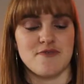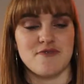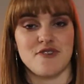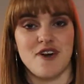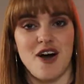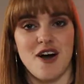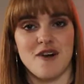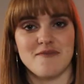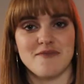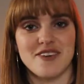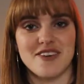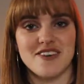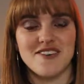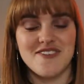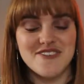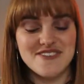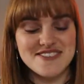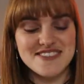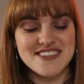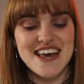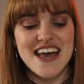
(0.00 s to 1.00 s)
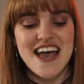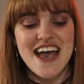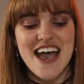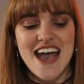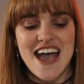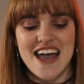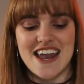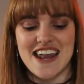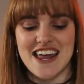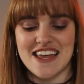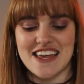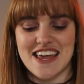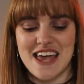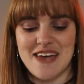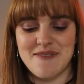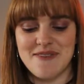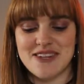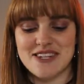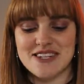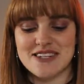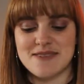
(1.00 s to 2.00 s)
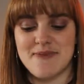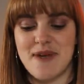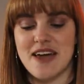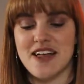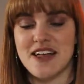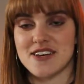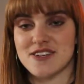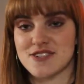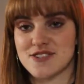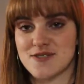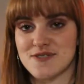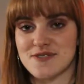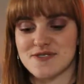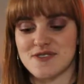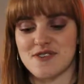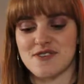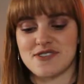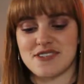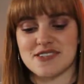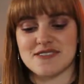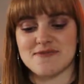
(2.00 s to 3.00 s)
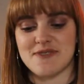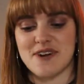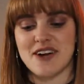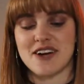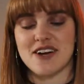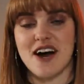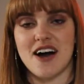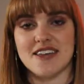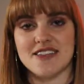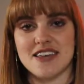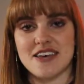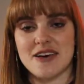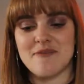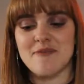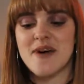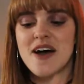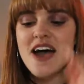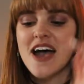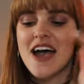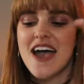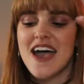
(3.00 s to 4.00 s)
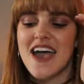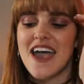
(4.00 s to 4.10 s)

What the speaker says: prom heels. And I came into Payless Shoe Stores, that's where I got them.